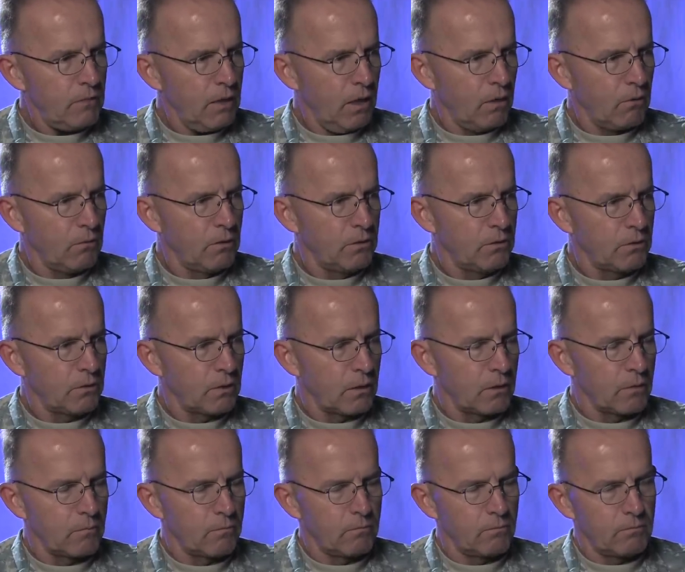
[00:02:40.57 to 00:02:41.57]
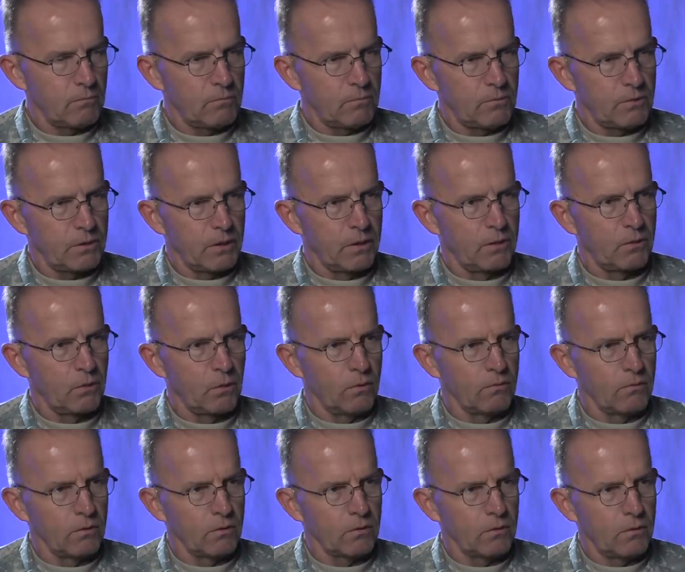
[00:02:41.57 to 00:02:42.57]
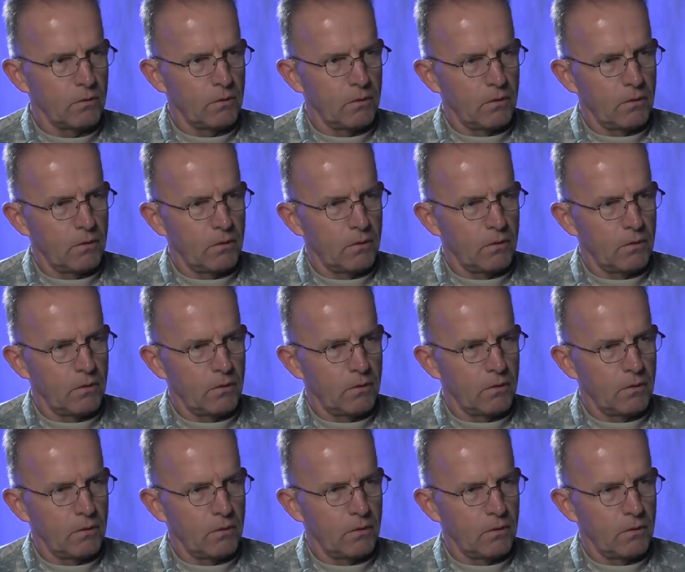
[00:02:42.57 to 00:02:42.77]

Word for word: I was um, sent over